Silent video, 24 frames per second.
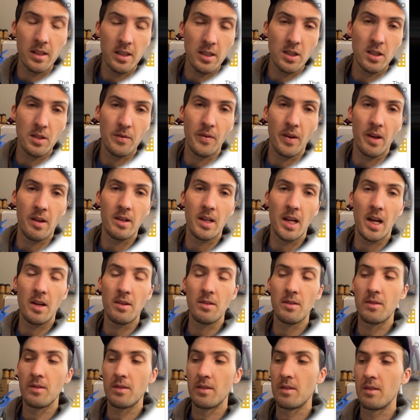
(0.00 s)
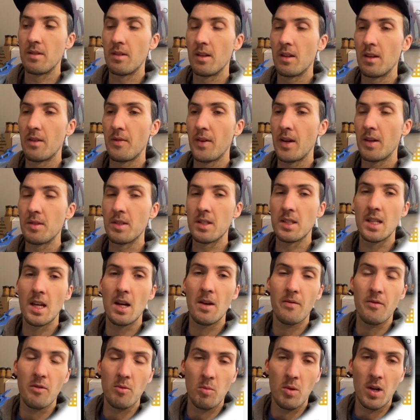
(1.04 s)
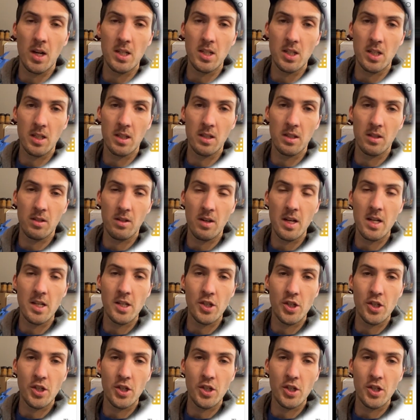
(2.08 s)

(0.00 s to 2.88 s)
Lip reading: just found this out from watching the great